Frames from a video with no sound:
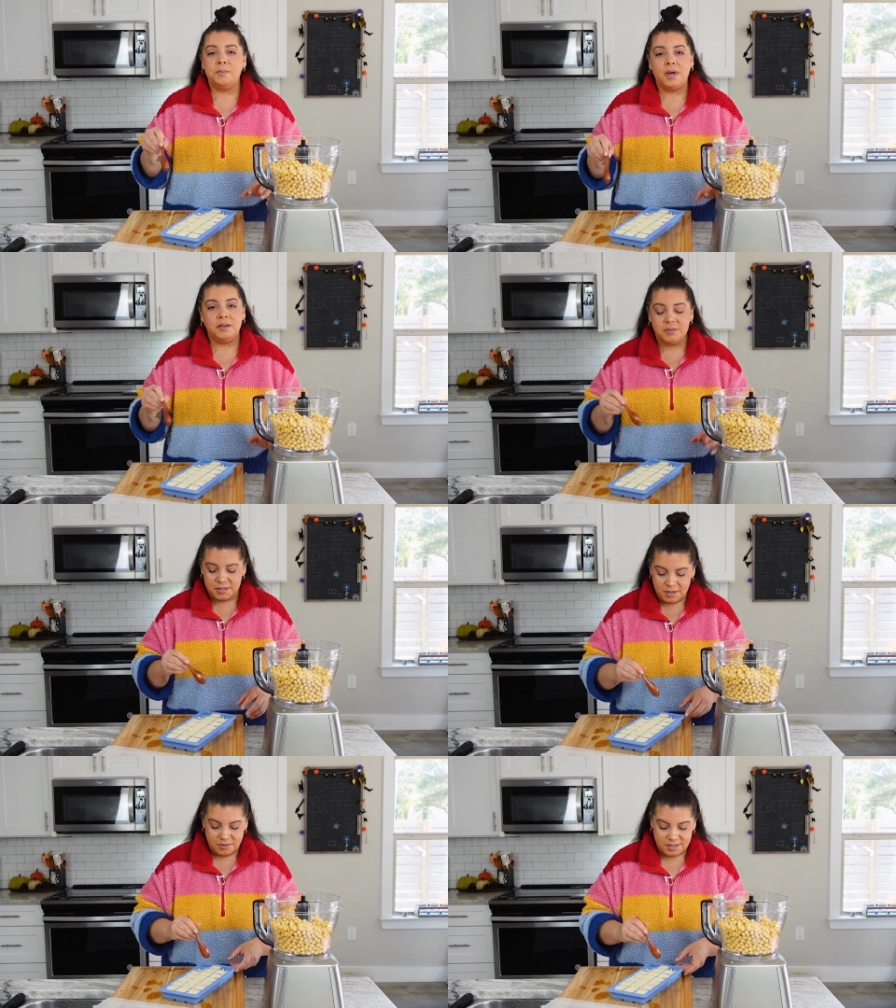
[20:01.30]
am not
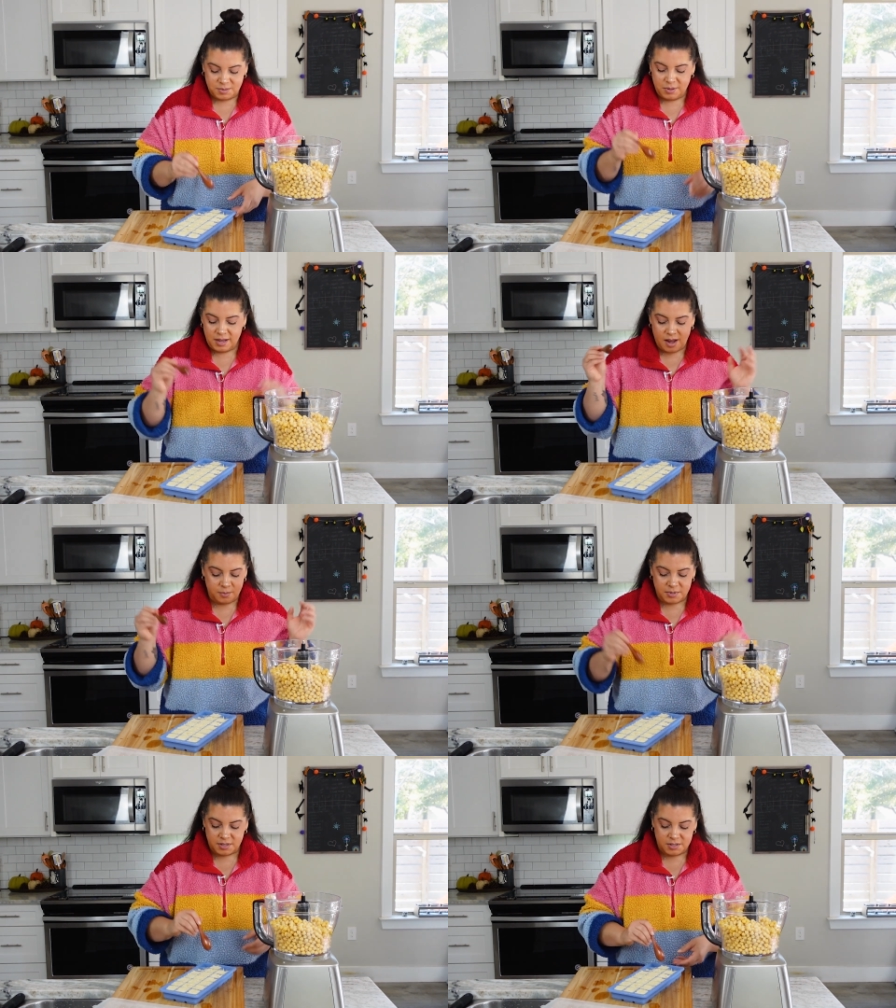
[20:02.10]
using a recipe,
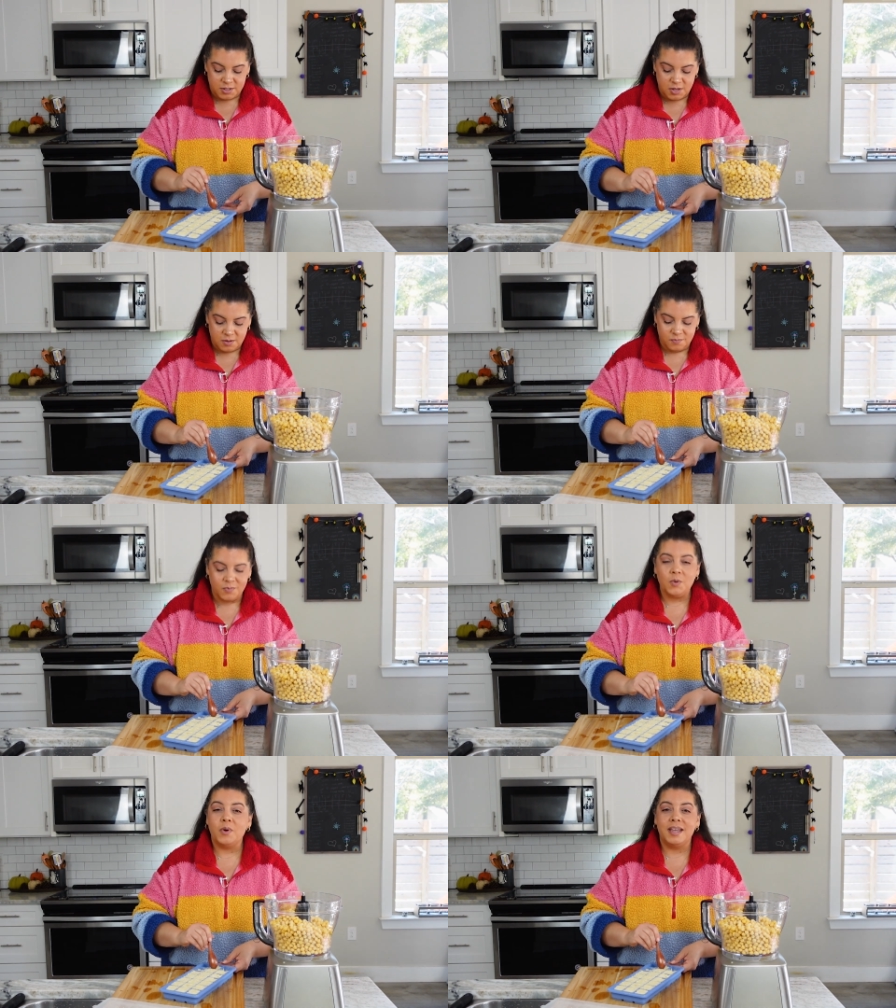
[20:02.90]
I'm just
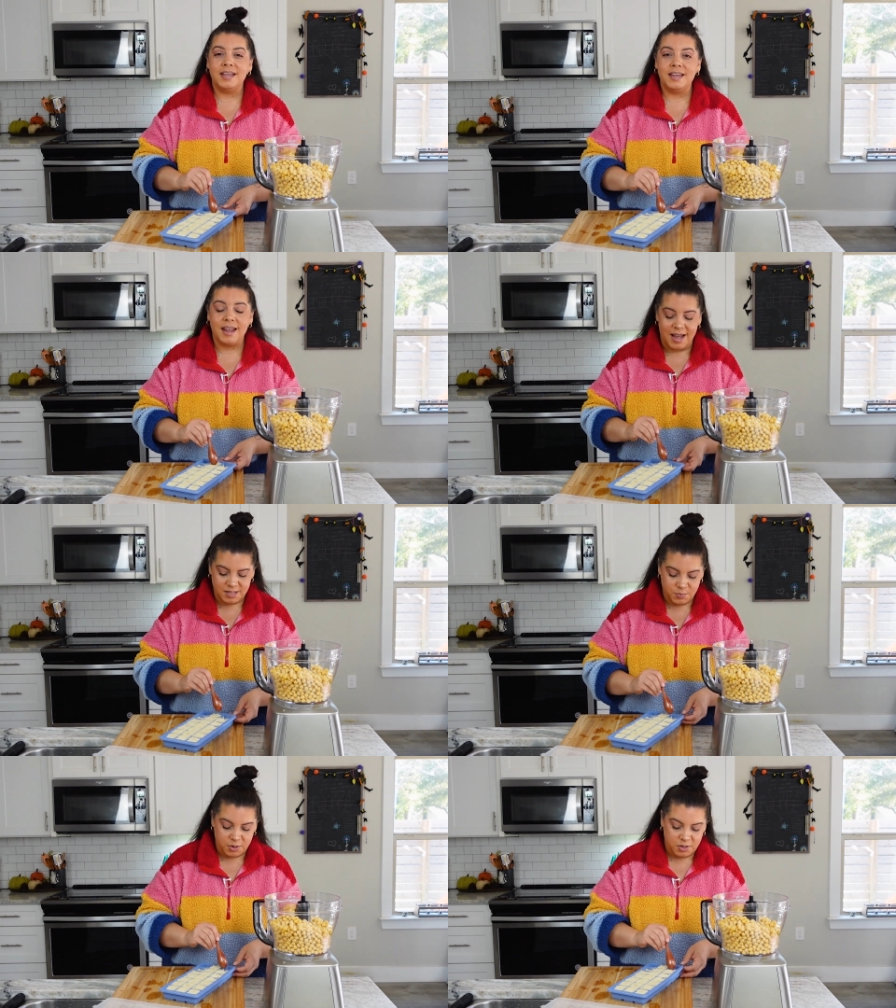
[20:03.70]
wigging it
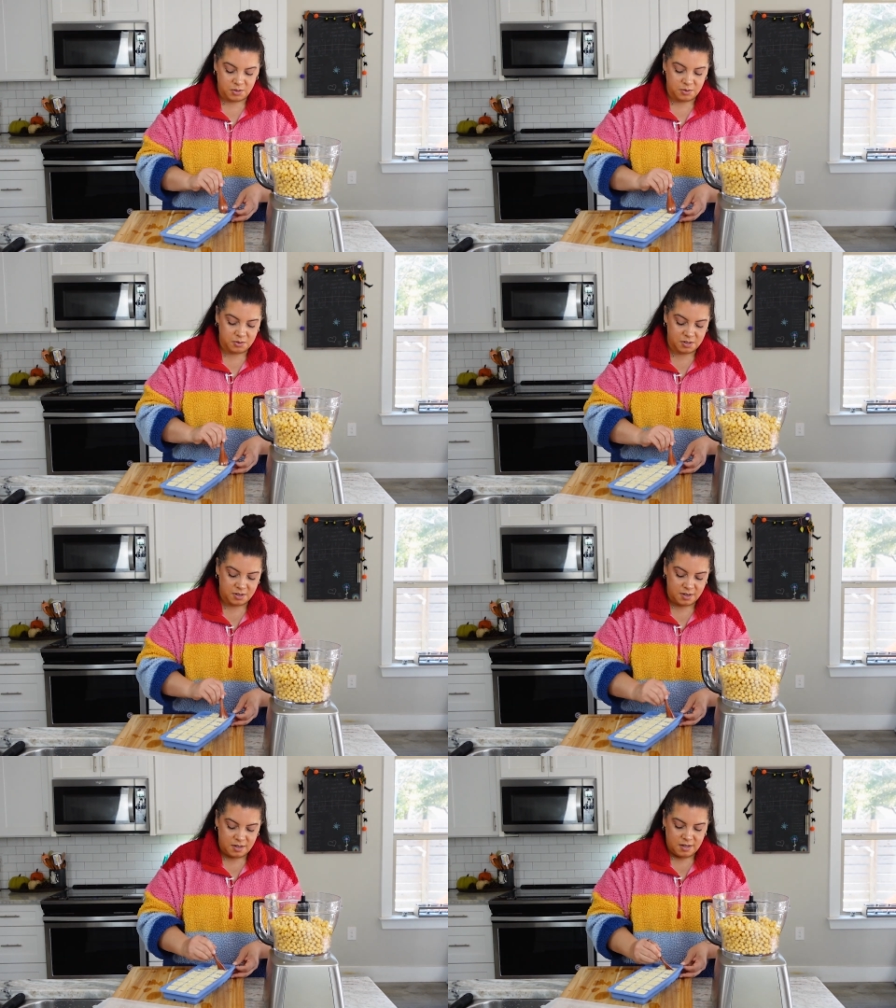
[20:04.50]
as per usual.